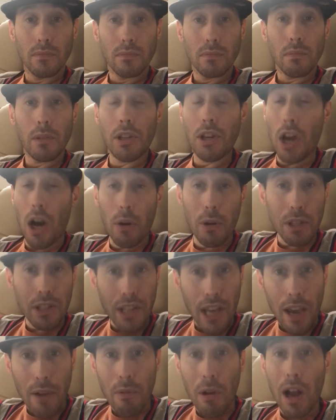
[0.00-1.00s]
We know what
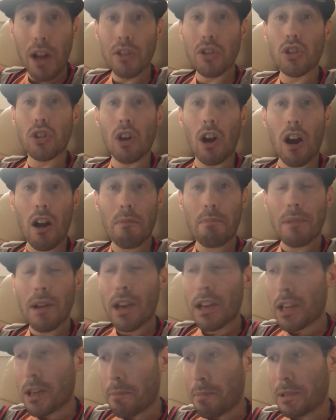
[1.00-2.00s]
De'Ron Sharp
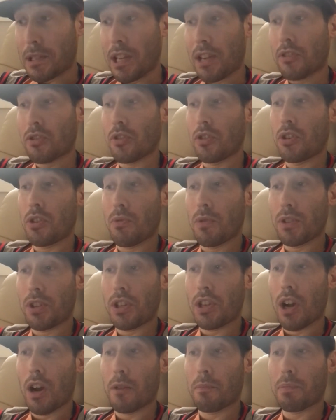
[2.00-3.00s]
can potentially do as a
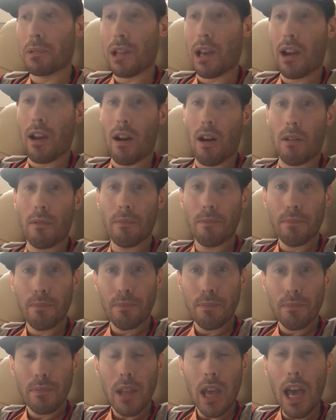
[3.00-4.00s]
young player.
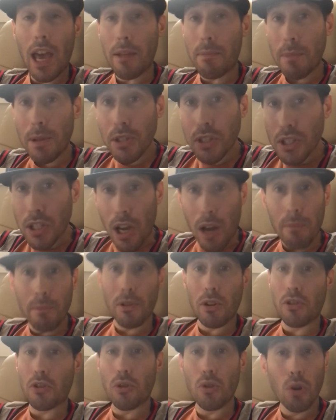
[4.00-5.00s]
Edmund
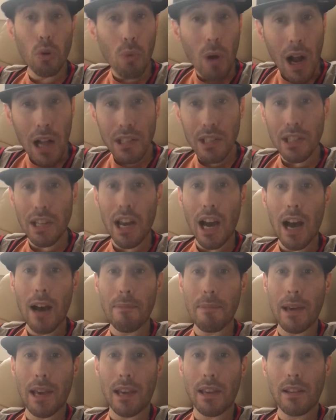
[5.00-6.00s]
Sumner, Yuta
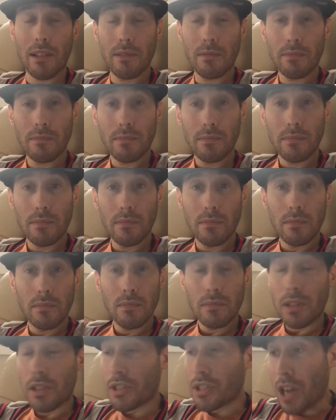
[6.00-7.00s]
Watanabe.
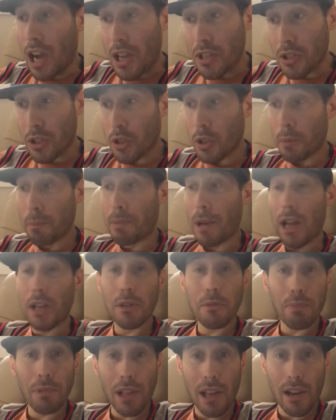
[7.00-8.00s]
These guys are good
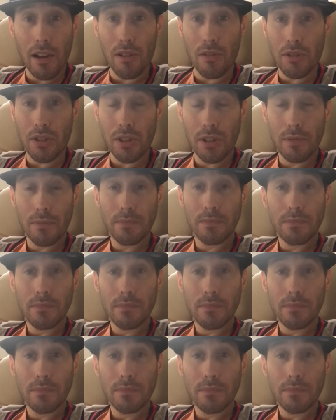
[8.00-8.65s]
bench players.